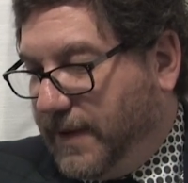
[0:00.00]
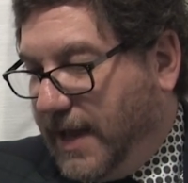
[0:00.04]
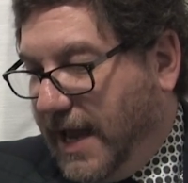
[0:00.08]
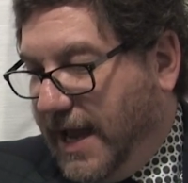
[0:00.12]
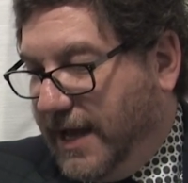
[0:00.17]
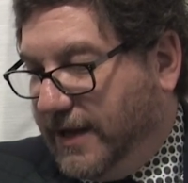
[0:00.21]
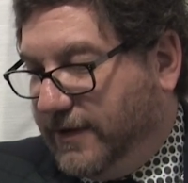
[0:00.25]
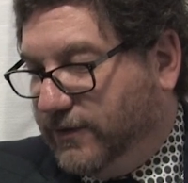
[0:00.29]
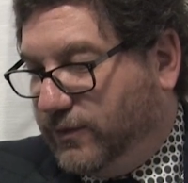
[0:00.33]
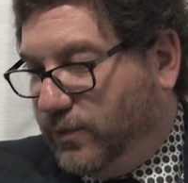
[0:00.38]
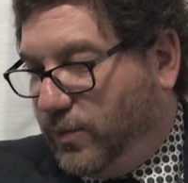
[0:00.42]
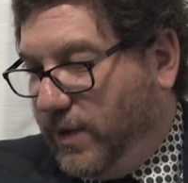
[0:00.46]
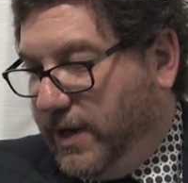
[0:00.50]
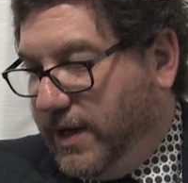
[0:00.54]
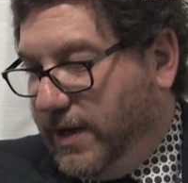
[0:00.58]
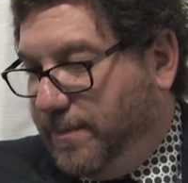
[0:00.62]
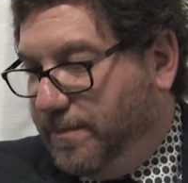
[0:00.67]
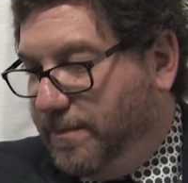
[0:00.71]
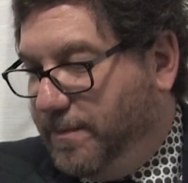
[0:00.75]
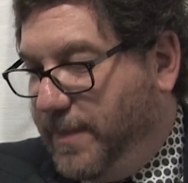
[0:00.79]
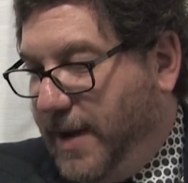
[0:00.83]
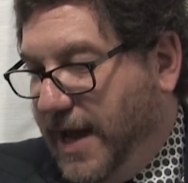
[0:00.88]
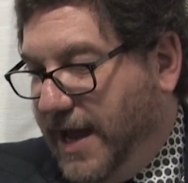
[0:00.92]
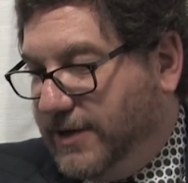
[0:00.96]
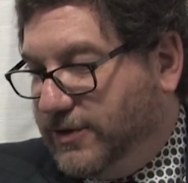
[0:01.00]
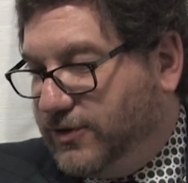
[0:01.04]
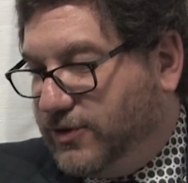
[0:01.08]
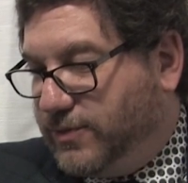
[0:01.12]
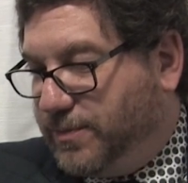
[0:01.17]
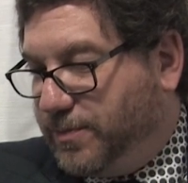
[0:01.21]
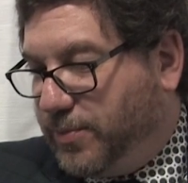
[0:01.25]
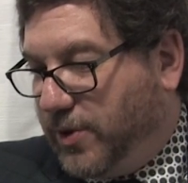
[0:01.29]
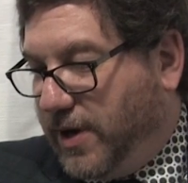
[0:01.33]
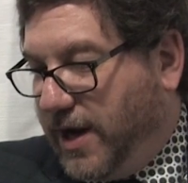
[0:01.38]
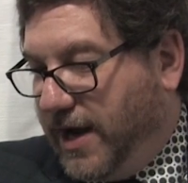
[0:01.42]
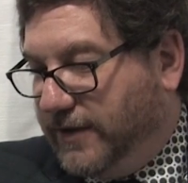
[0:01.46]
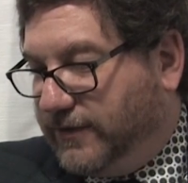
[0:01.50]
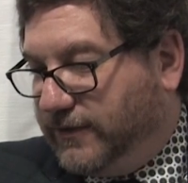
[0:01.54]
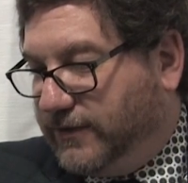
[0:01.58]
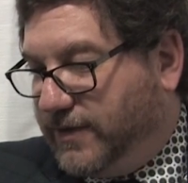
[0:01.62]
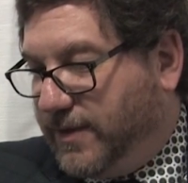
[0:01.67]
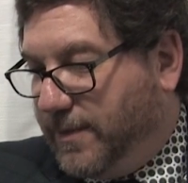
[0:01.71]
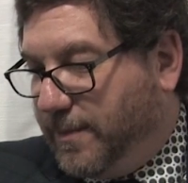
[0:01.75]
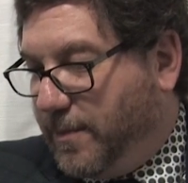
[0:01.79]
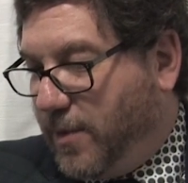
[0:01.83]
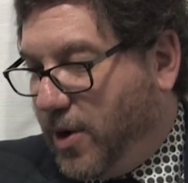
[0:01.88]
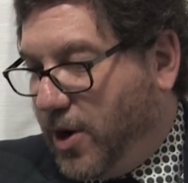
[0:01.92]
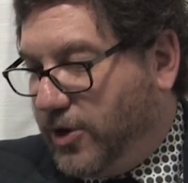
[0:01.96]
as we bench
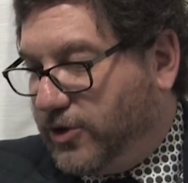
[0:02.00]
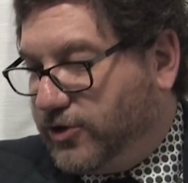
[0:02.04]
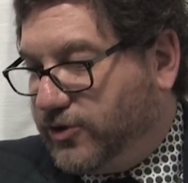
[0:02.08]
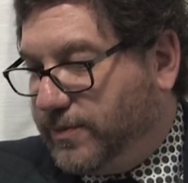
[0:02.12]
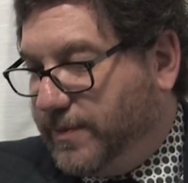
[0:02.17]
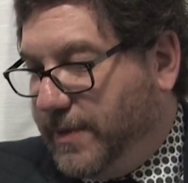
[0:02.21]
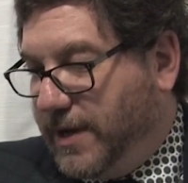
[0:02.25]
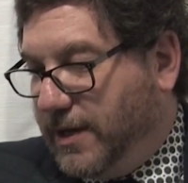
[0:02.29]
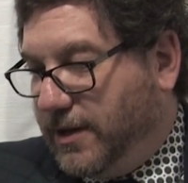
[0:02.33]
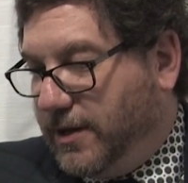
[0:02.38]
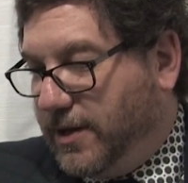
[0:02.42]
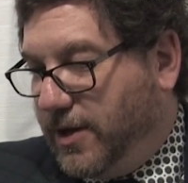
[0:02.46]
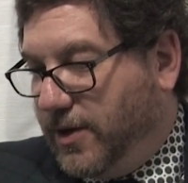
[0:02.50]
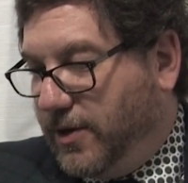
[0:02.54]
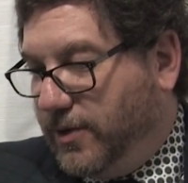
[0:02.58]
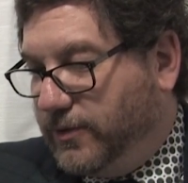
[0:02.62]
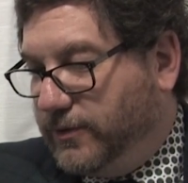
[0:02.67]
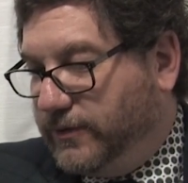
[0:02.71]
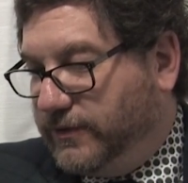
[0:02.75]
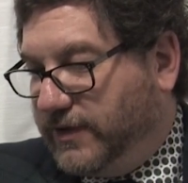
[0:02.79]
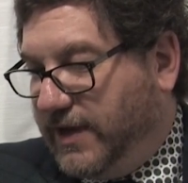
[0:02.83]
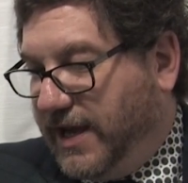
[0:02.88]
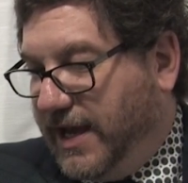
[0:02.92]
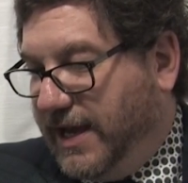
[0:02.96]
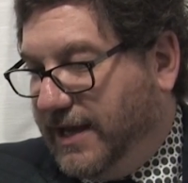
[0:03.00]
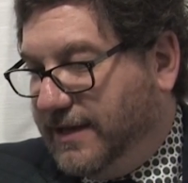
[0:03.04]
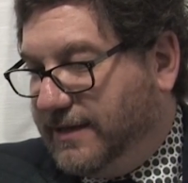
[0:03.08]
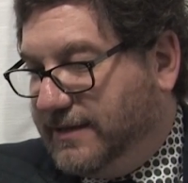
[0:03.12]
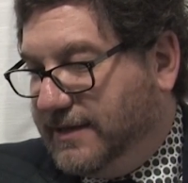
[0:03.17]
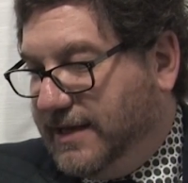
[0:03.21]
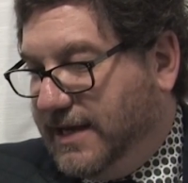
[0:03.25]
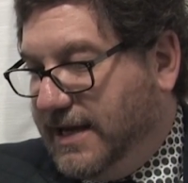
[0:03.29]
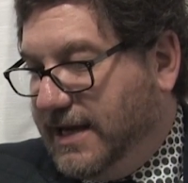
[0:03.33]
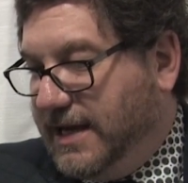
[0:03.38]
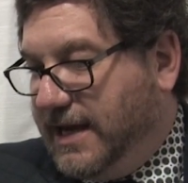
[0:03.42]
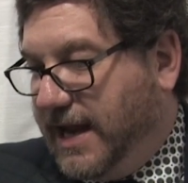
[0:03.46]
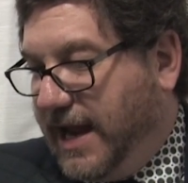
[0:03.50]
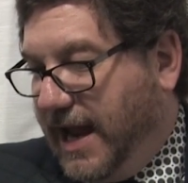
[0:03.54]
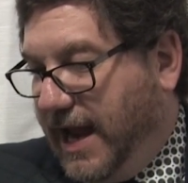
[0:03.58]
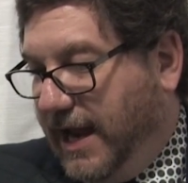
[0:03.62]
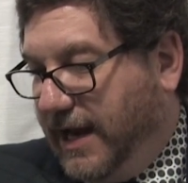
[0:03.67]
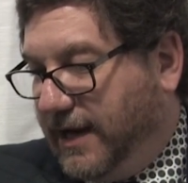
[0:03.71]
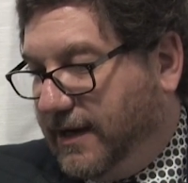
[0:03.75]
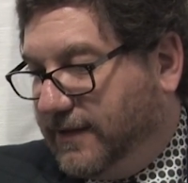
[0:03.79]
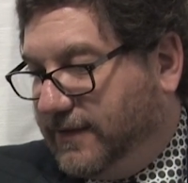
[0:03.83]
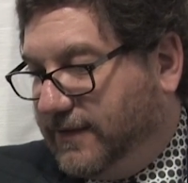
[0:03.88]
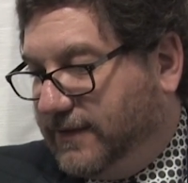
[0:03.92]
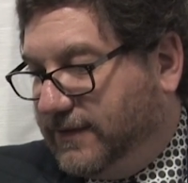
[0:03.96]
pressed marshmallows and tea
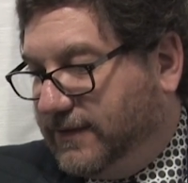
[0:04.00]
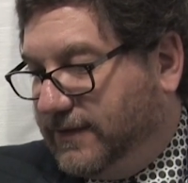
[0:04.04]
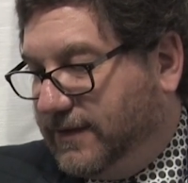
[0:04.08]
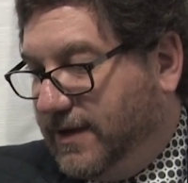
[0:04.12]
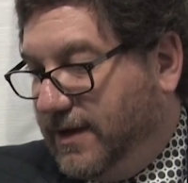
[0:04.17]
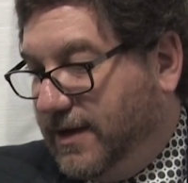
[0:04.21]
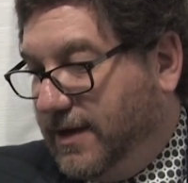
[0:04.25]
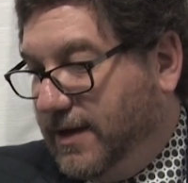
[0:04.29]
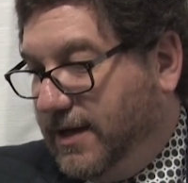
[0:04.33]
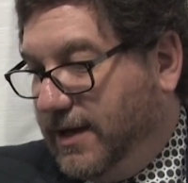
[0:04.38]
cakes